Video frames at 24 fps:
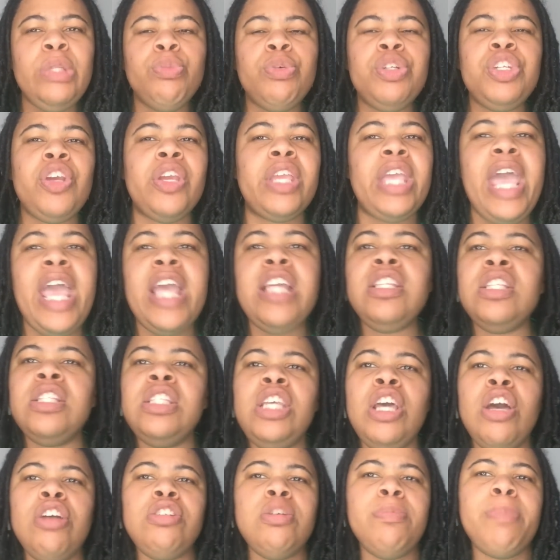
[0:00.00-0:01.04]
with your case
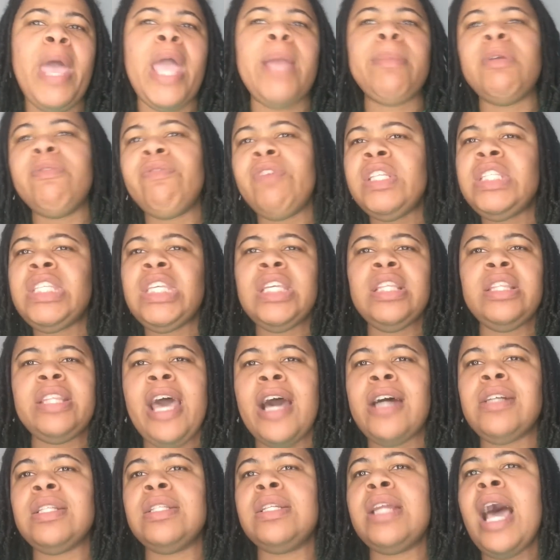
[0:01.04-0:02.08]
until you paid me
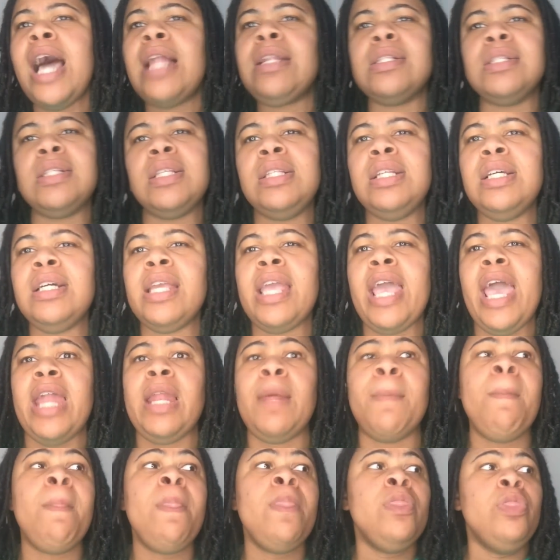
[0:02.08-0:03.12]
$15,000 to look at it.
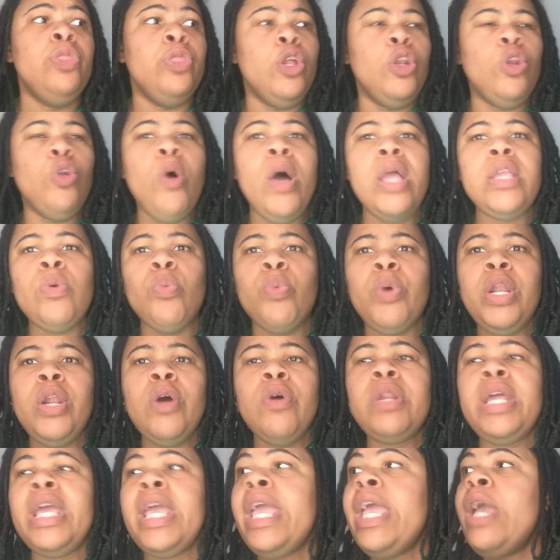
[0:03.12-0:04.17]
The lawyer went on
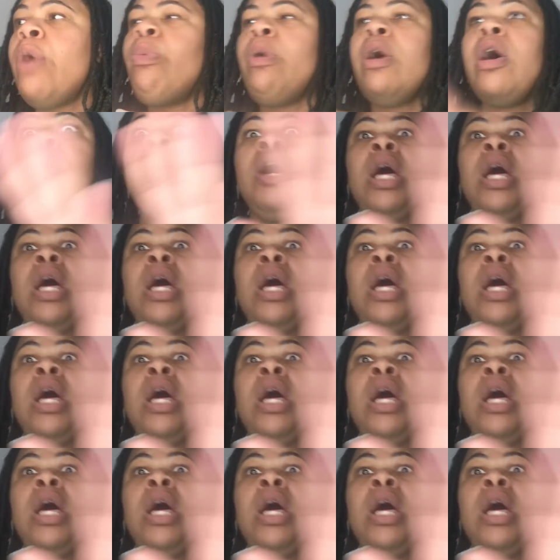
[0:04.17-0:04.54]
ahead. Well,